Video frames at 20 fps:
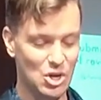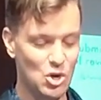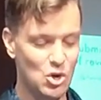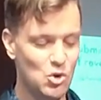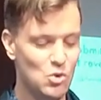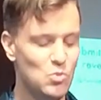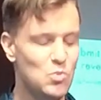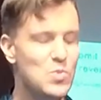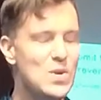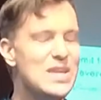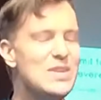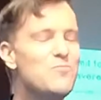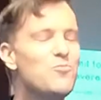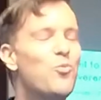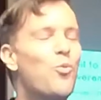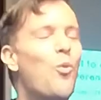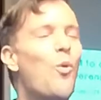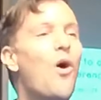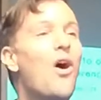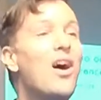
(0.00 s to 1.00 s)
We
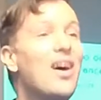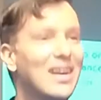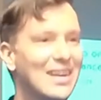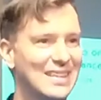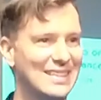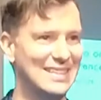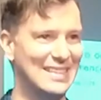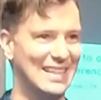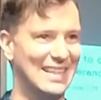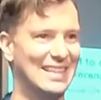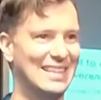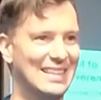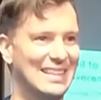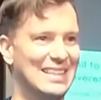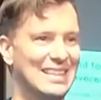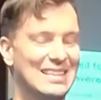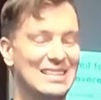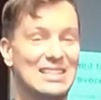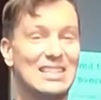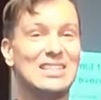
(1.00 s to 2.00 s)
want
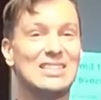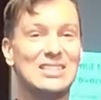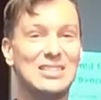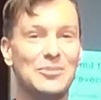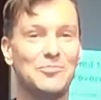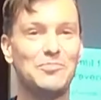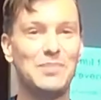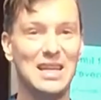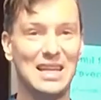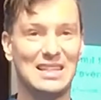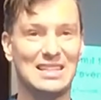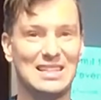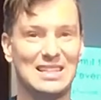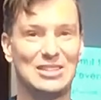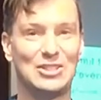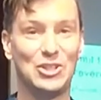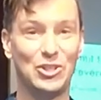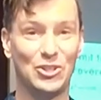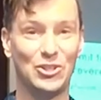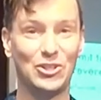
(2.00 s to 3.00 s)
to submit to
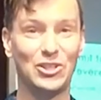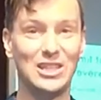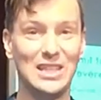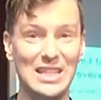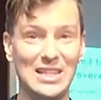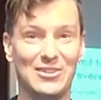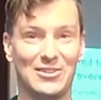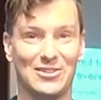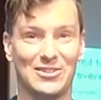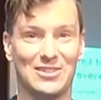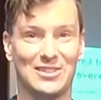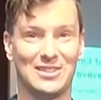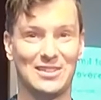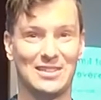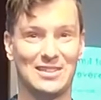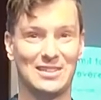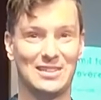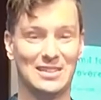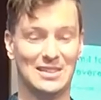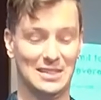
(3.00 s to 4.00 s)
good leaders.
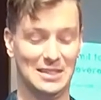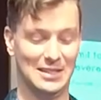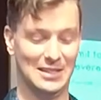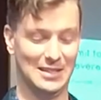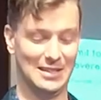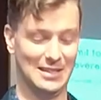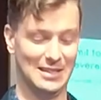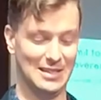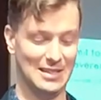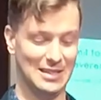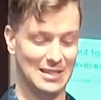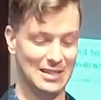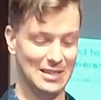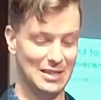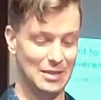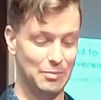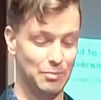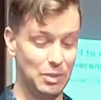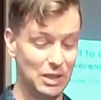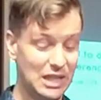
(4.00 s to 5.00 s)

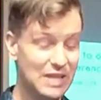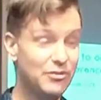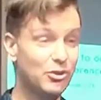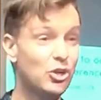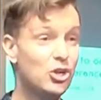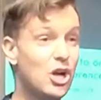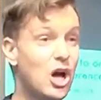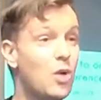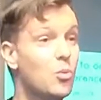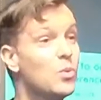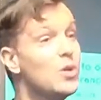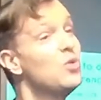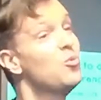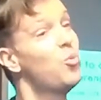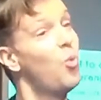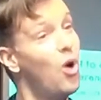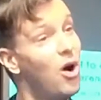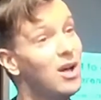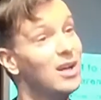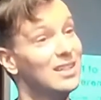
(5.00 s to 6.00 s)
Believe it or not, we
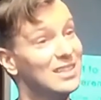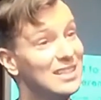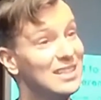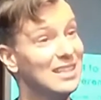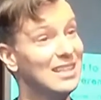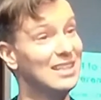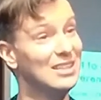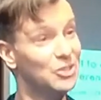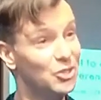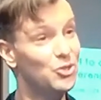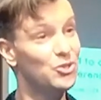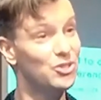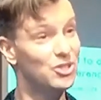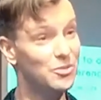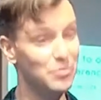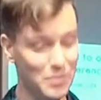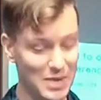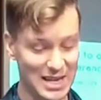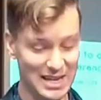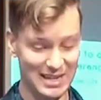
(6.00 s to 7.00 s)
want to
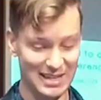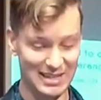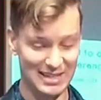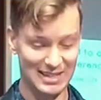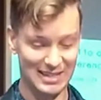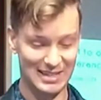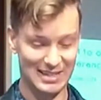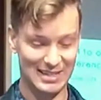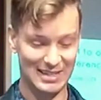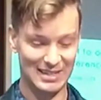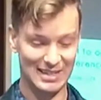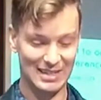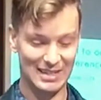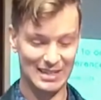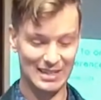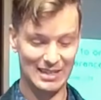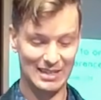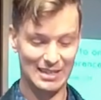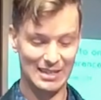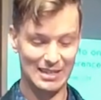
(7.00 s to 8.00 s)
submit.
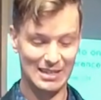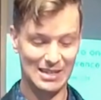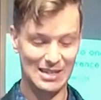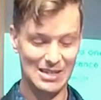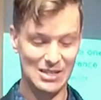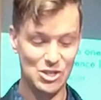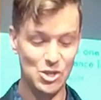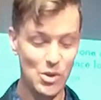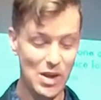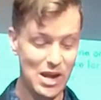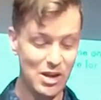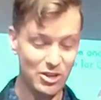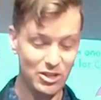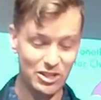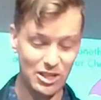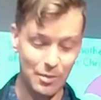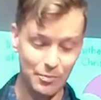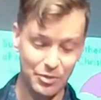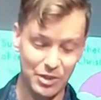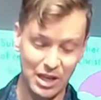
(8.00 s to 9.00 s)
You hear
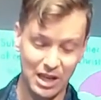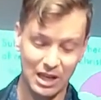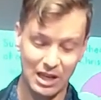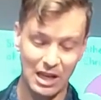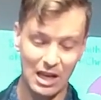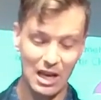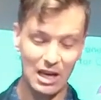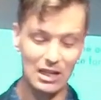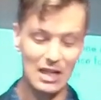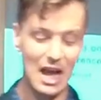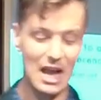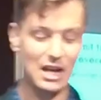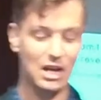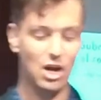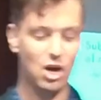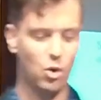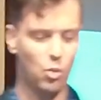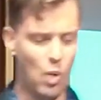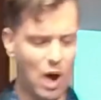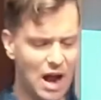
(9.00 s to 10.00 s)
something like,
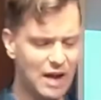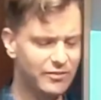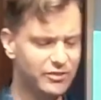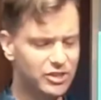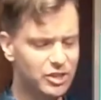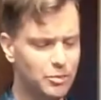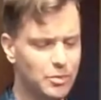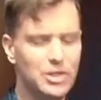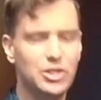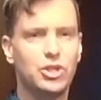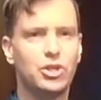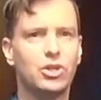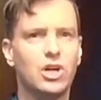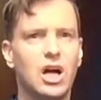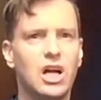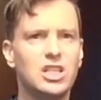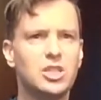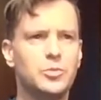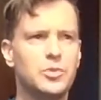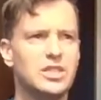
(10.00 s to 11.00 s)
wives, submit to your
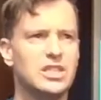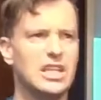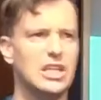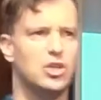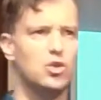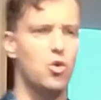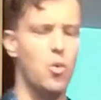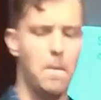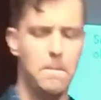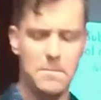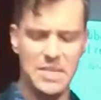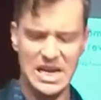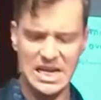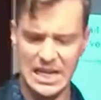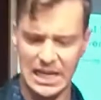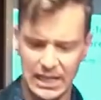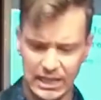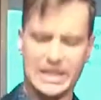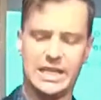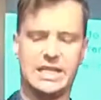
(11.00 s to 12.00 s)
husbands, and you
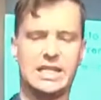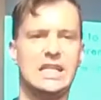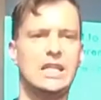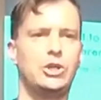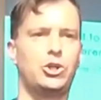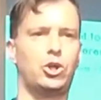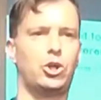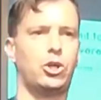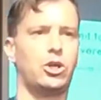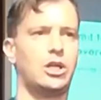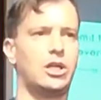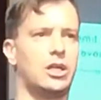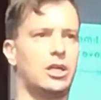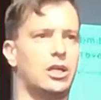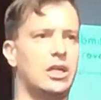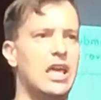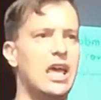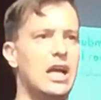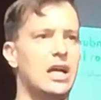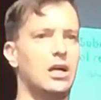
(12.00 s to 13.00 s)
immediately need your
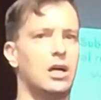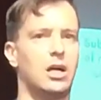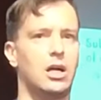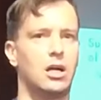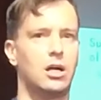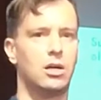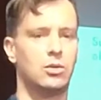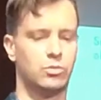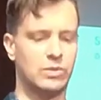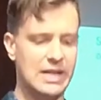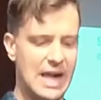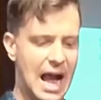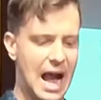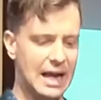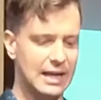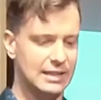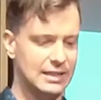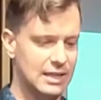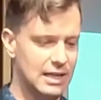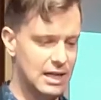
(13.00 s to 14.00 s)
kick, react
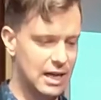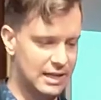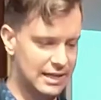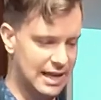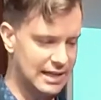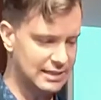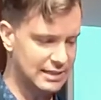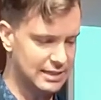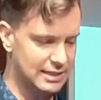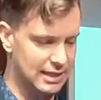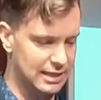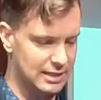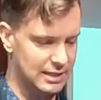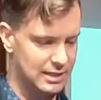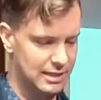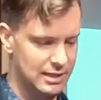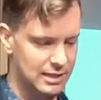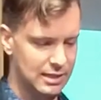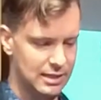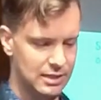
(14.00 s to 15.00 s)
against it.
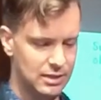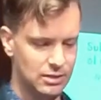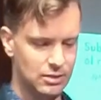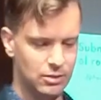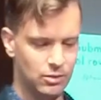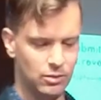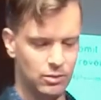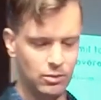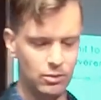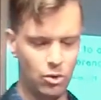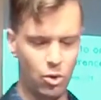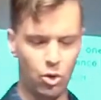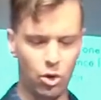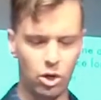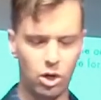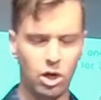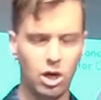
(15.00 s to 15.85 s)
Or